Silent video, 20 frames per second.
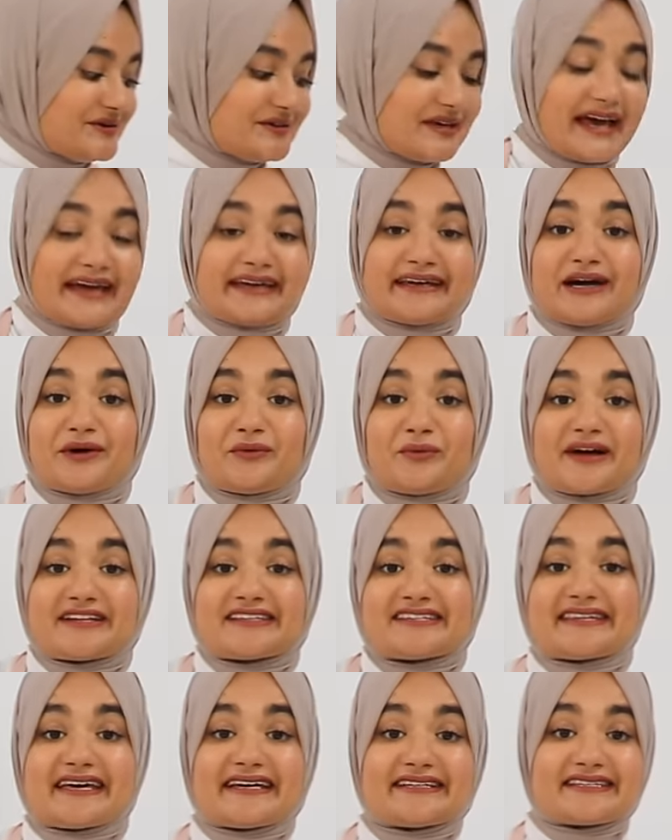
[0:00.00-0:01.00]
Okay, now
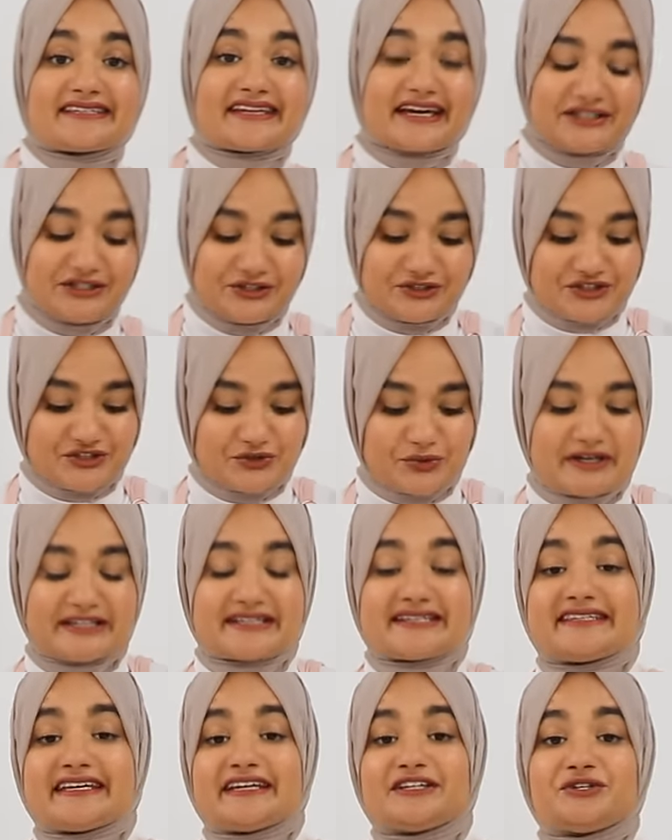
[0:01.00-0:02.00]
once that's done, you just want
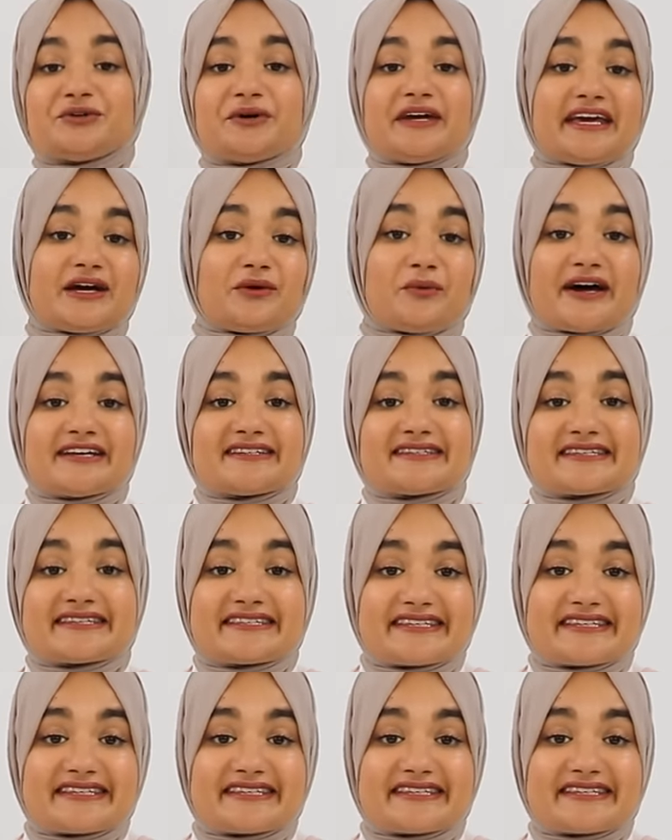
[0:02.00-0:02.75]
to set your egg whites